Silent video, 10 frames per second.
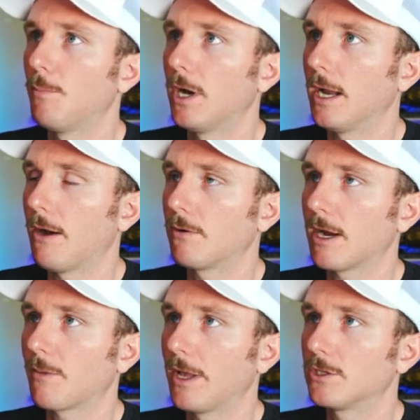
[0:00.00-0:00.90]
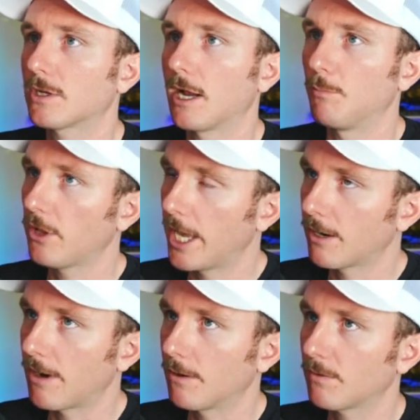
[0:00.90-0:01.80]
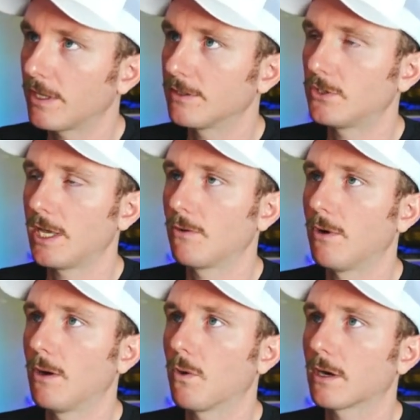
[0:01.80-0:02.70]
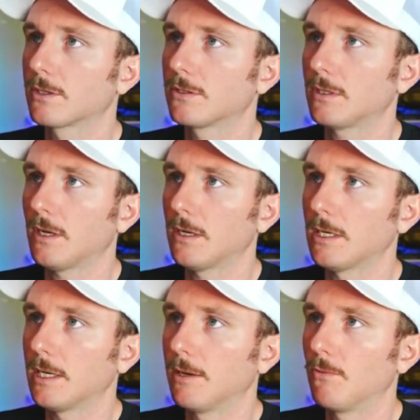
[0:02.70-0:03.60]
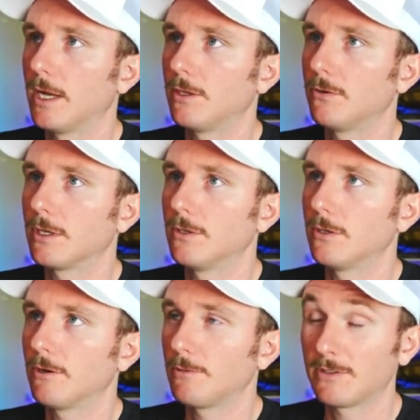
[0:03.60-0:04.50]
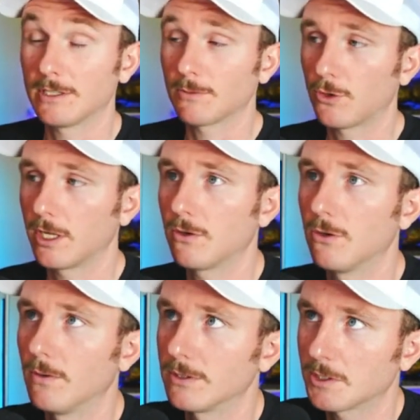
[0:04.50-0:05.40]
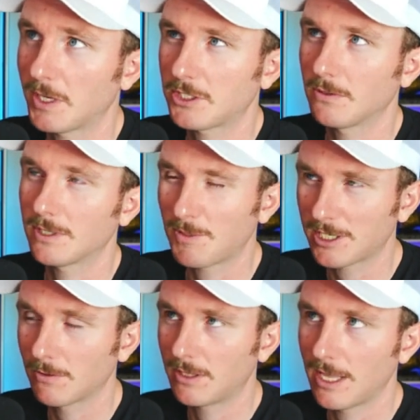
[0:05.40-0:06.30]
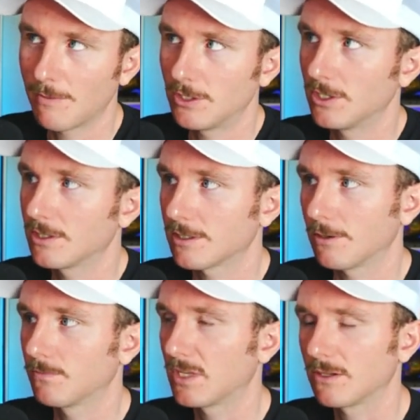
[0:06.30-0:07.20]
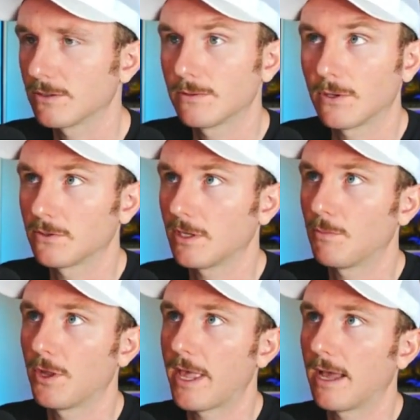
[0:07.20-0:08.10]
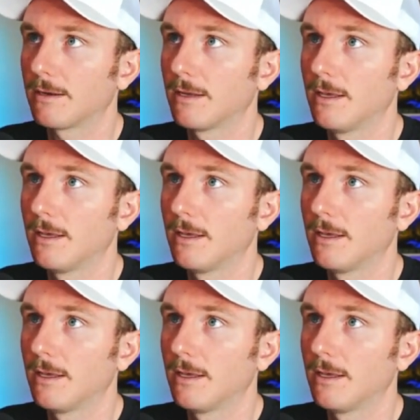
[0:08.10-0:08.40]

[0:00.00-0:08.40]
but I would recommend just kind of playing around with it, seeing what works and what you can do. We've seen some pretty cool ones, especially with the images. So don't sleep on that.